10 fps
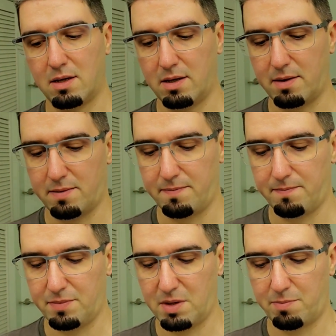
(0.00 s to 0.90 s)

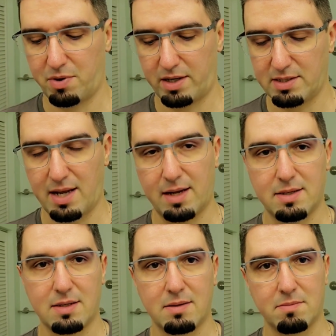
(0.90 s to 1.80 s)
the price tag